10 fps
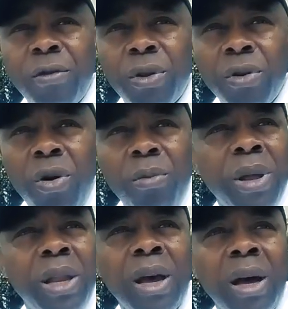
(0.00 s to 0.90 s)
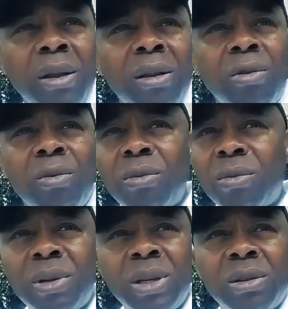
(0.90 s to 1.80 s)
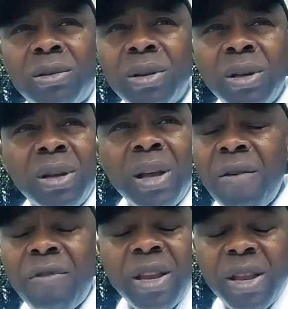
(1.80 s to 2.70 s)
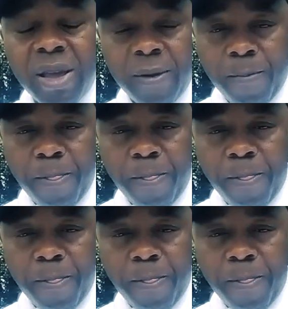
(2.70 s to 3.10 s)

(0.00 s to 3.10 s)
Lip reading: for the company, and it, everything.